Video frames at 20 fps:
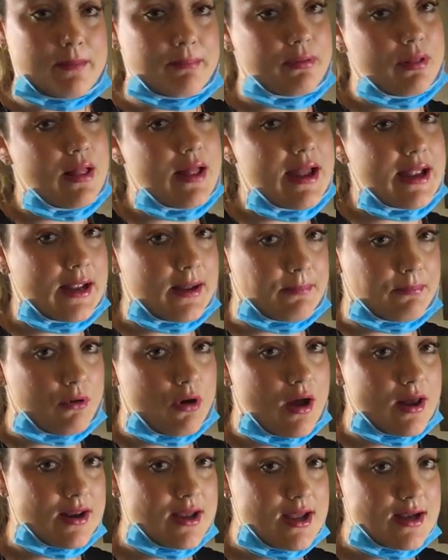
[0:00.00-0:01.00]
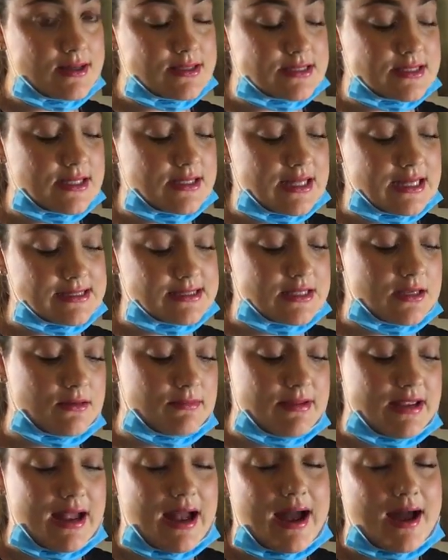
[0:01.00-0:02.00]
applying a product that's going
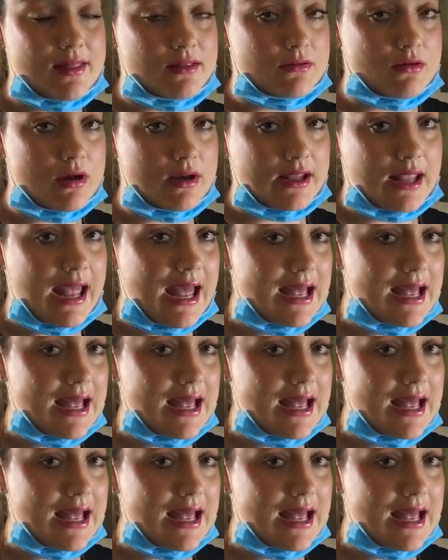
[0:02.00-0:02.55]
to be hyaluronic